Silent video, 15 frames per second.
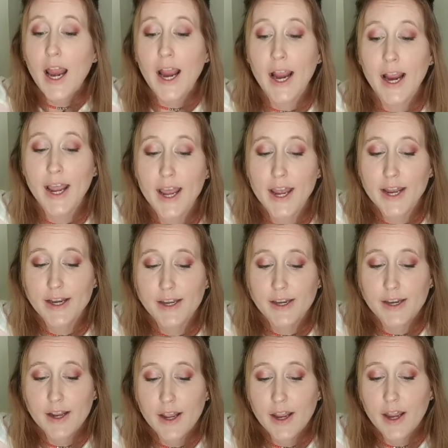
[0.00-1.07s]
and
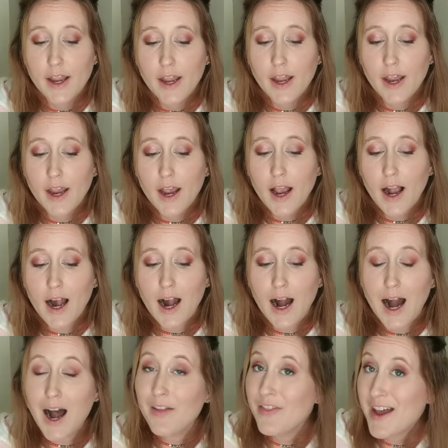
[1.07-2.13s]

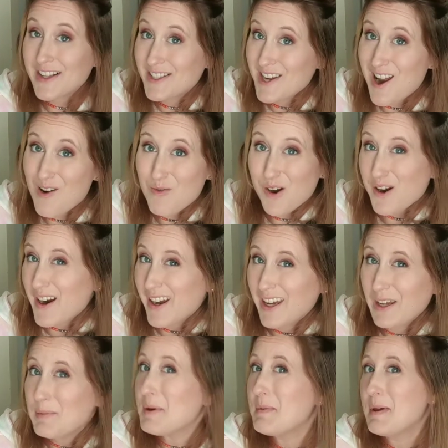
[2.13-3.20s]
that's not where I
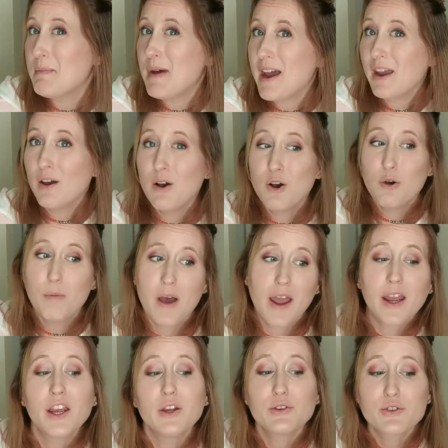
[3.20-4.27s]
keep them in my home. I
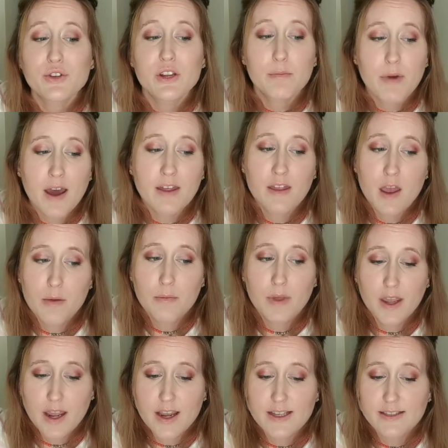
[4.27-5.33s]
usually buy them,
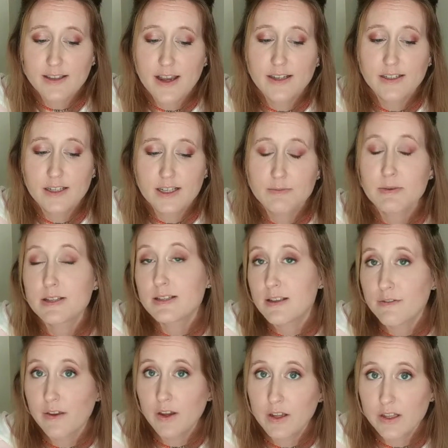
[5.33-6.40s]
like I said, to
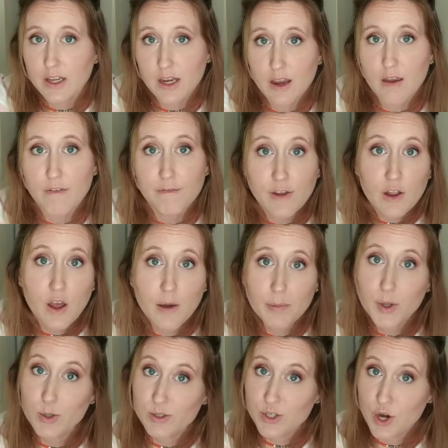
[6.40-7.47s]
specifically fill up
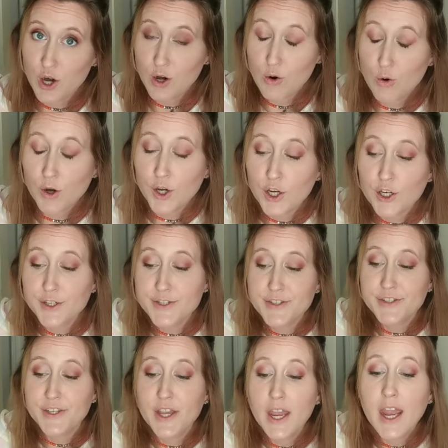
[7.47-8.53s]
those dark
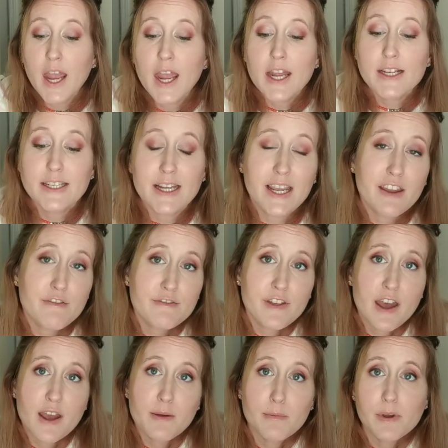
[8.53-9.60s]
corners, to give
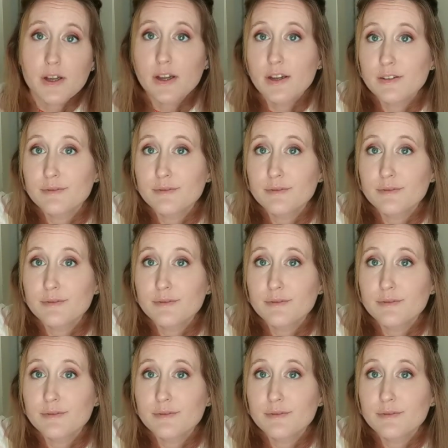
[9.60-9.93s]
them